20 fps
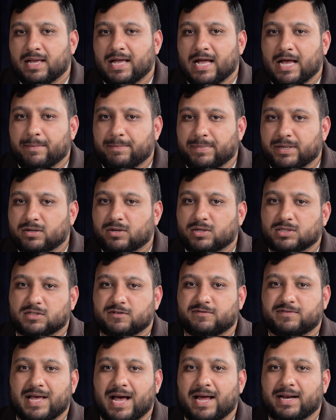and because
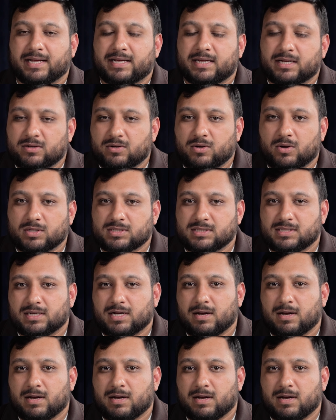of that, it can cost the